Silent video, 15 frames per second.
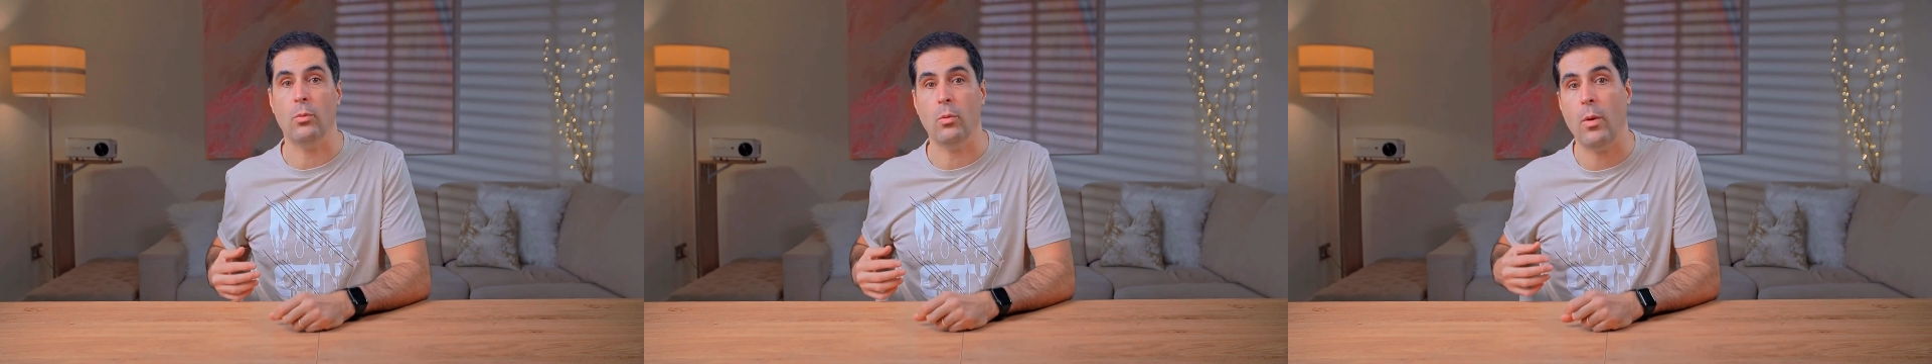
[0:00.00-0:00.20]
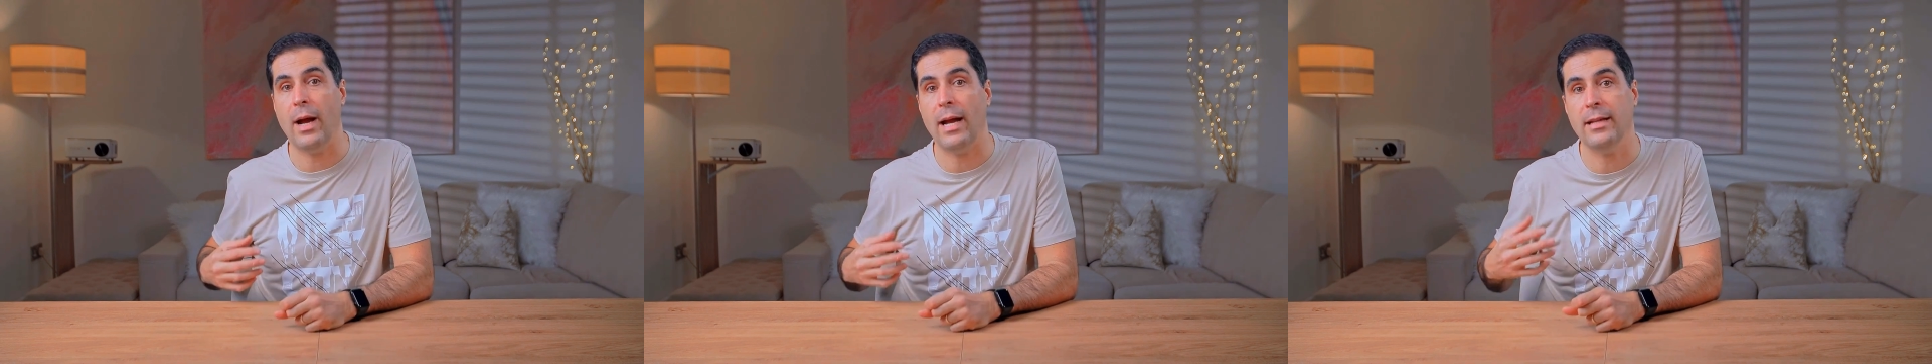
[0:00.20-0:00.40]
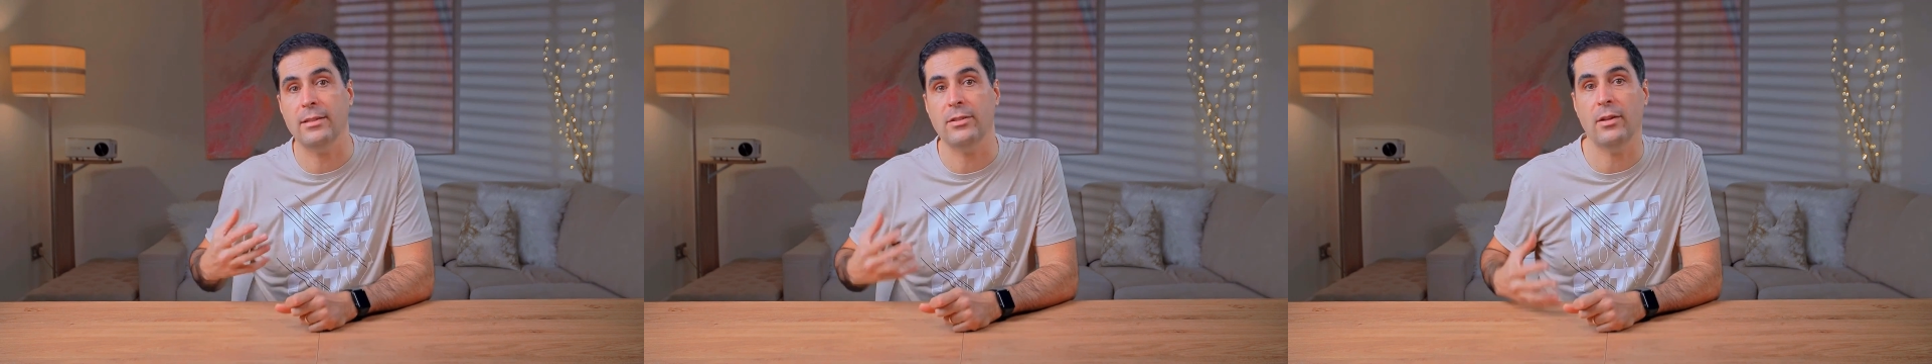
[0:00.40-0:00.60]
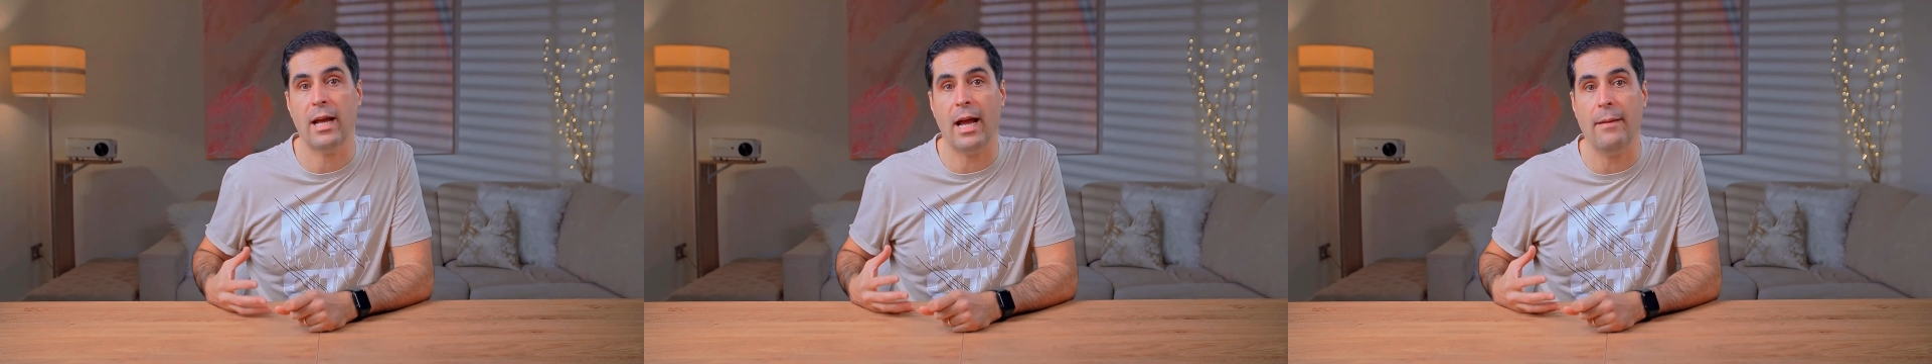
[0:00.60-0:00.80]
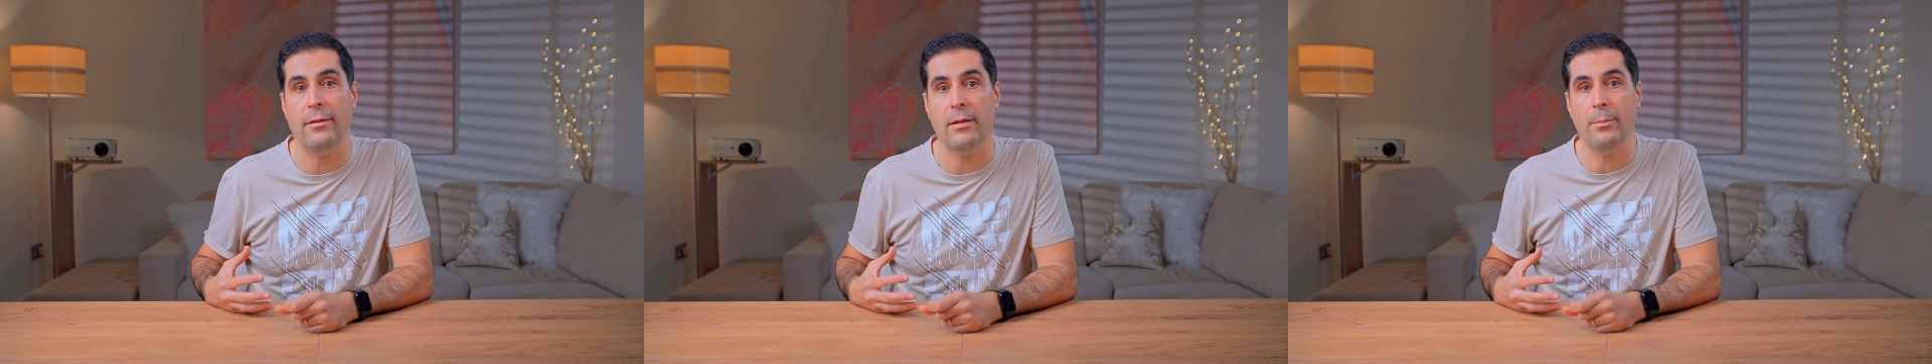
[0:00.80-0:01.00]
Once you
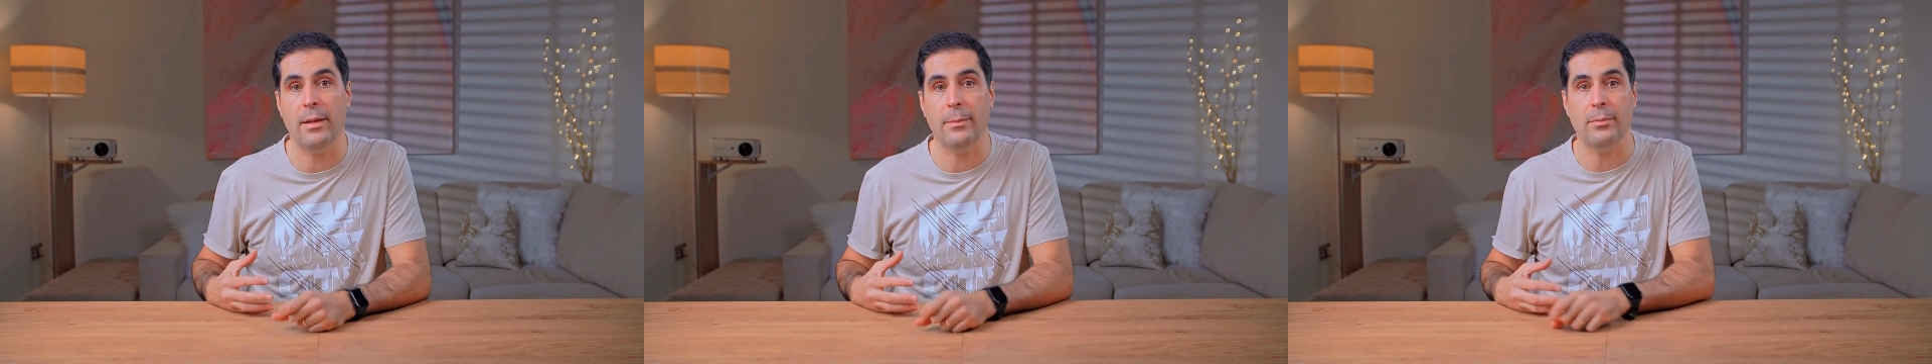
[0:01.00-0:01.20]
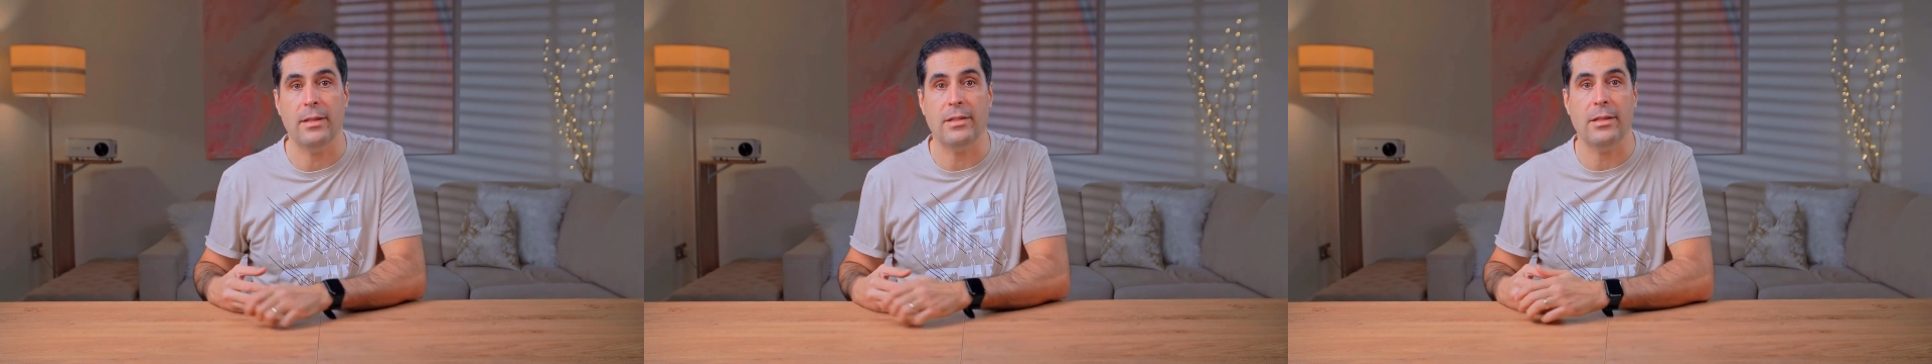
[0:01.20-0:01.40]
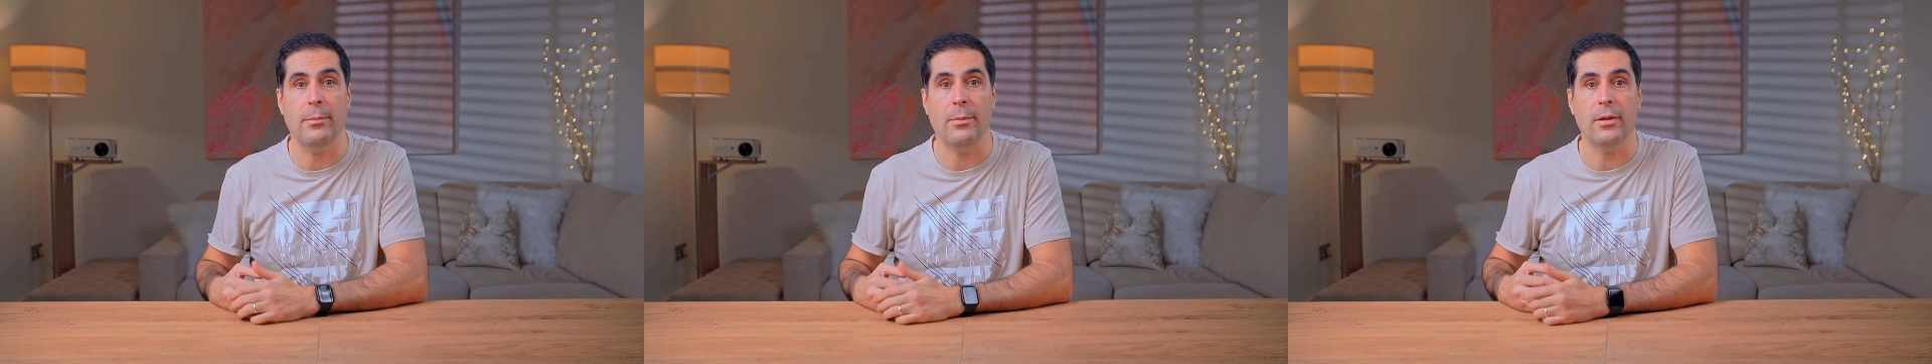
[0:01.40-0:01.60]
have your membership,